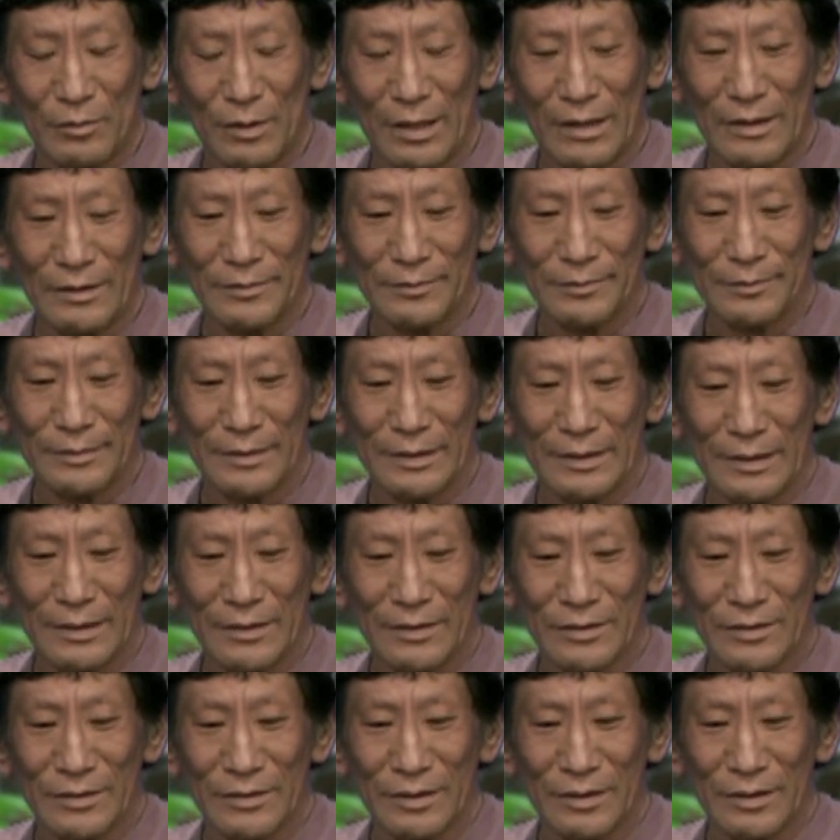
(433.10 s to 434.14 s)
Well,
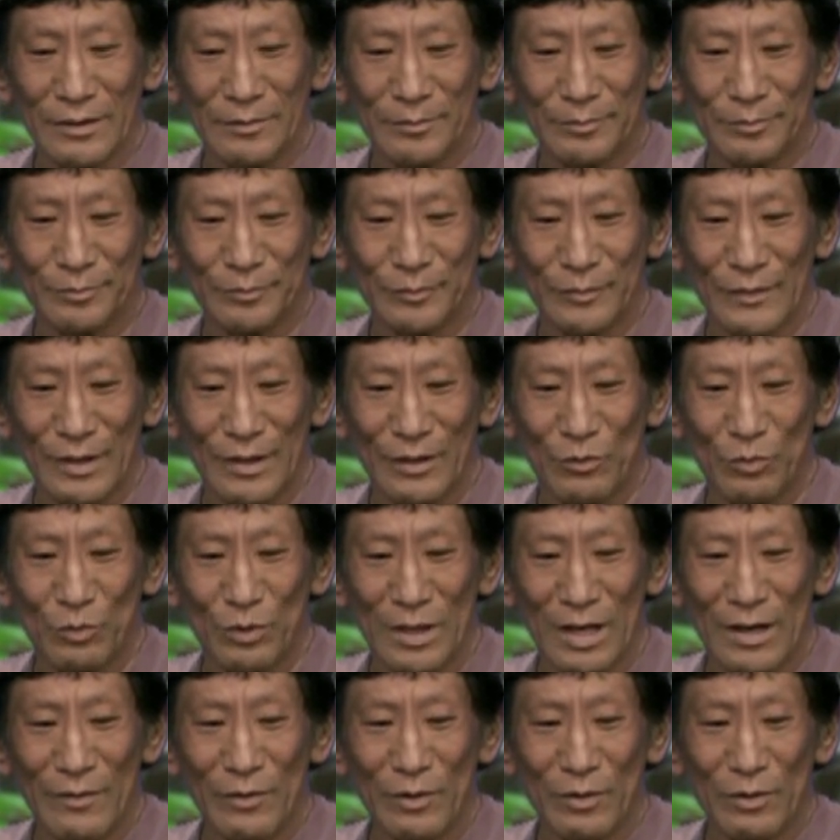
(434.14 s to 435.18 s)
it's um, it's
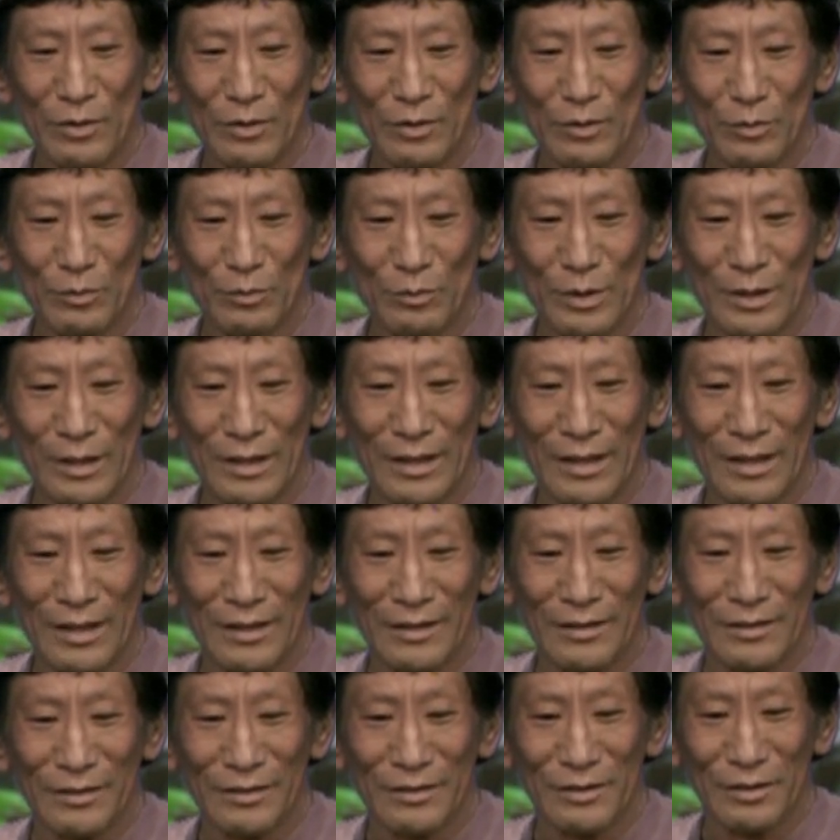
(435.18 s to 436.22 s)
whenever we
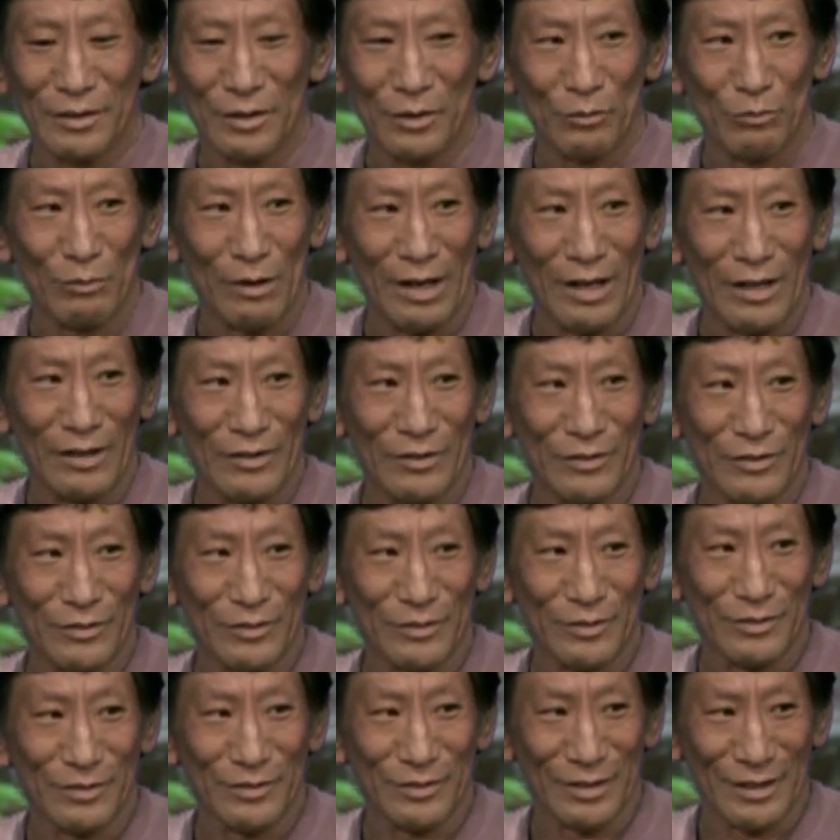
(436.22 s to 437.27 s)
can
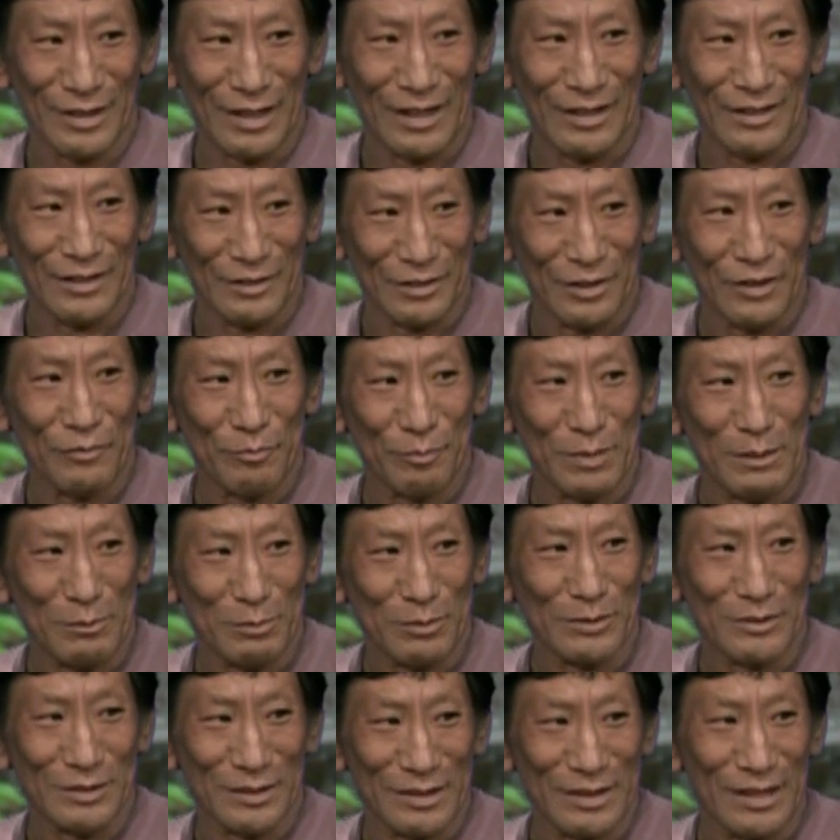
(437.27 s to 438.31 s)
arrange to get enough
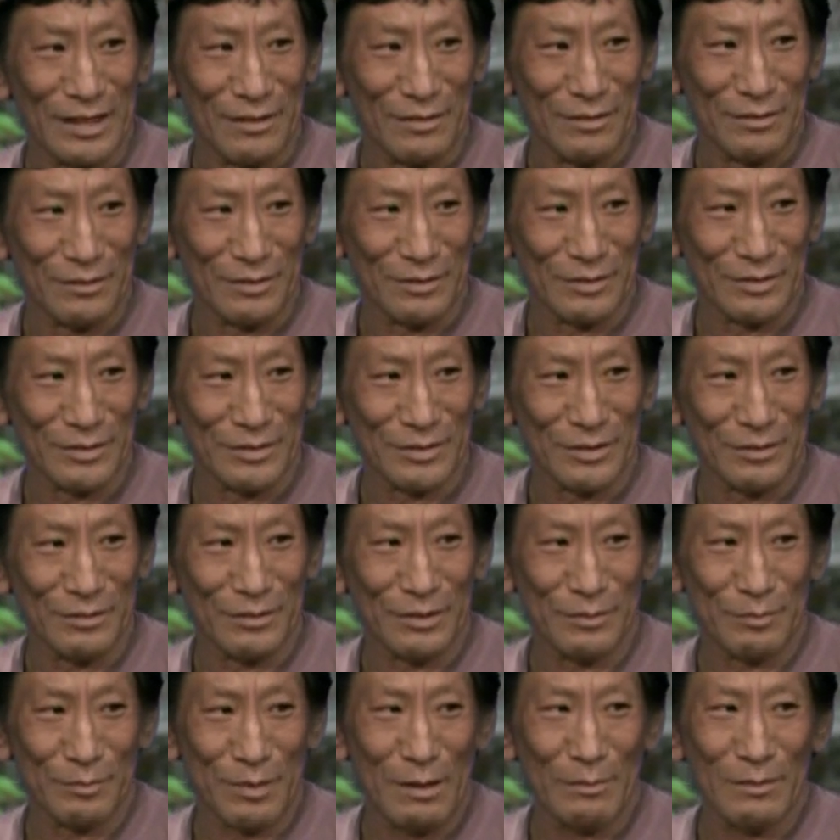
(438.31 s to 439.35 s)
people together.
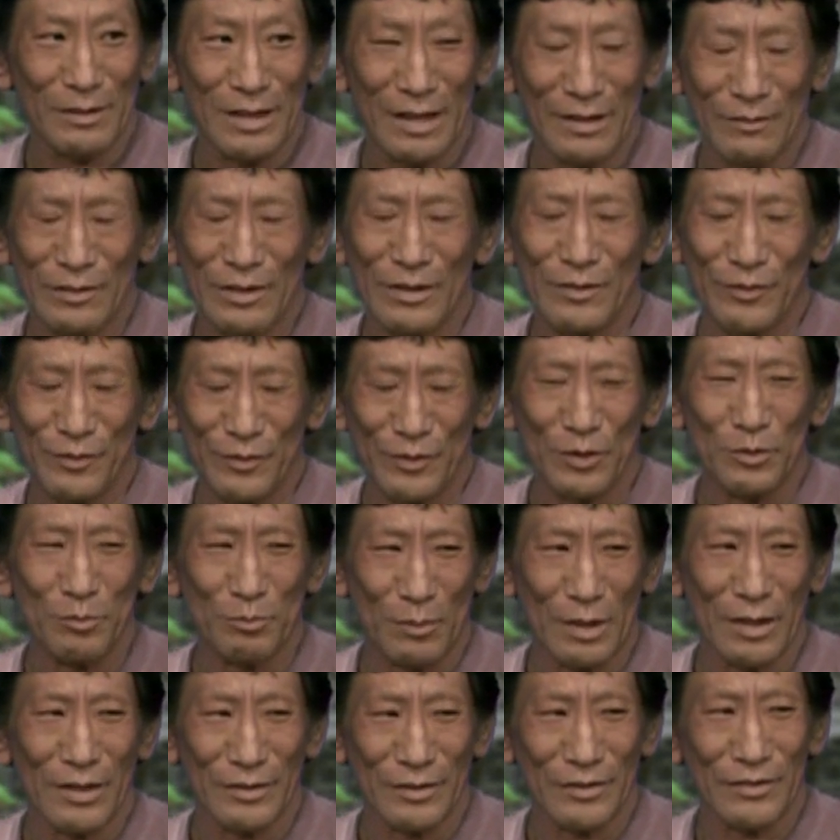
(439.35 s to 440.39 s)
So it's probably every few
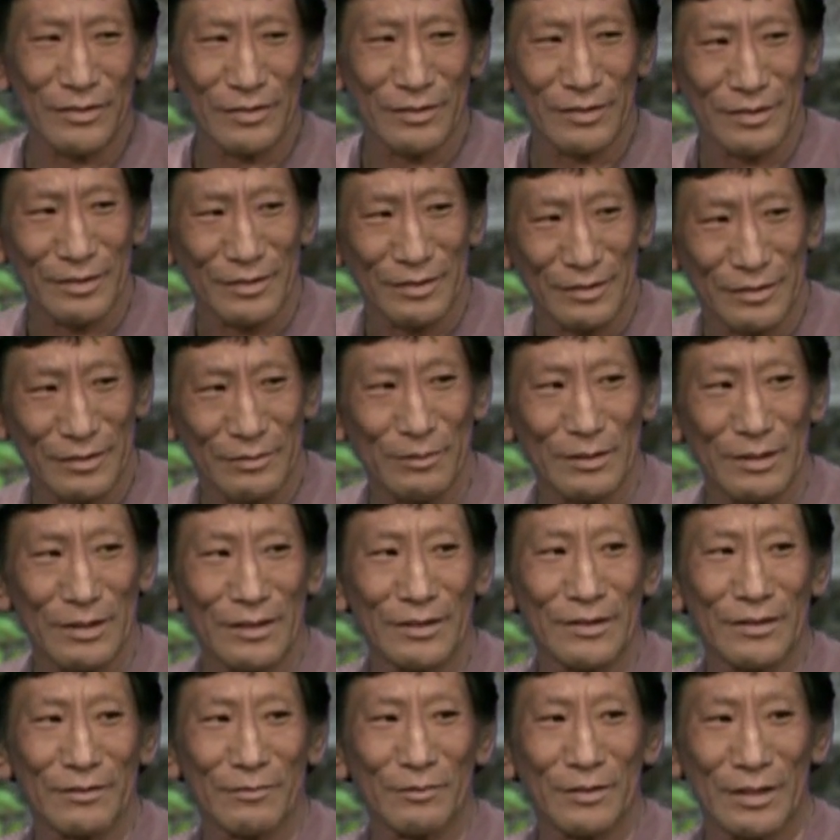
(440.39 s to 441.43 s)
months. Okay. When it
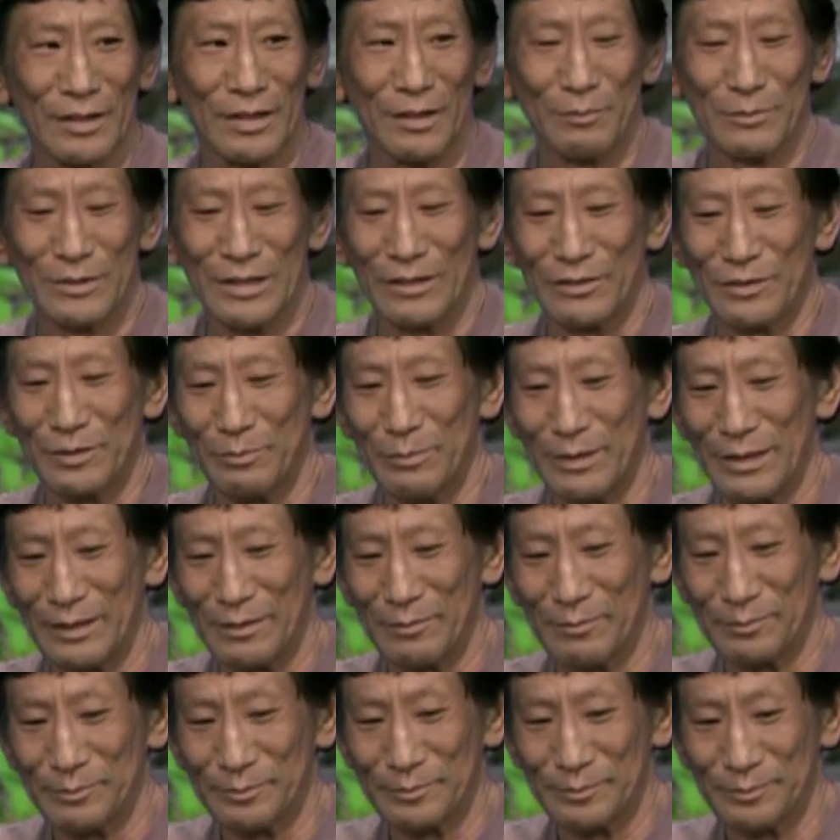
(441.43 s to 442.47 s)
when it comes um, out to be.
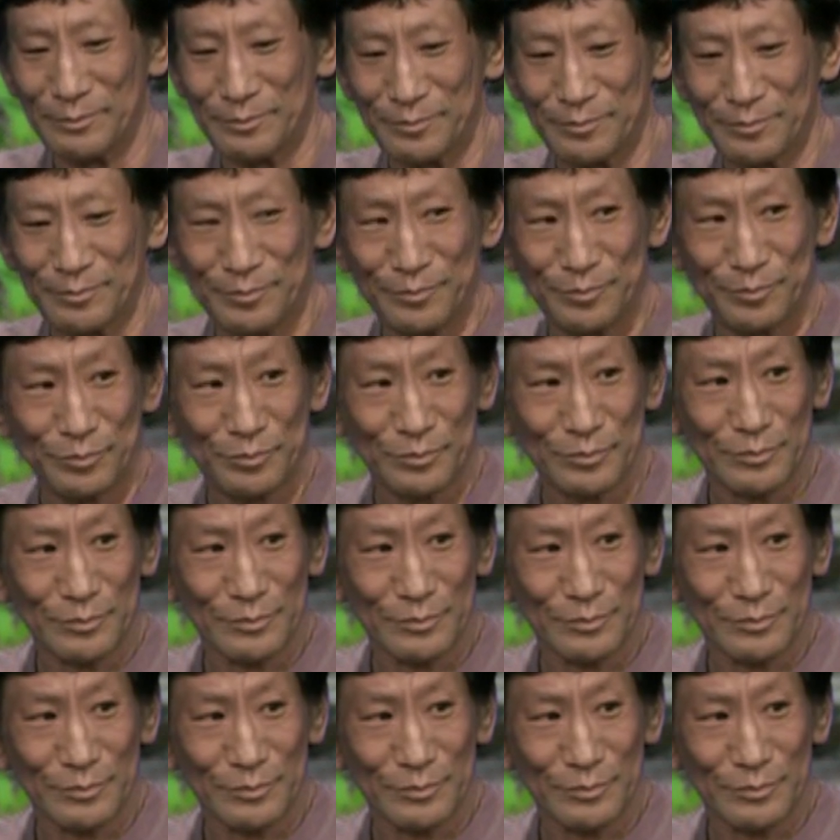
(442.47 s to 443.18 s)
I had a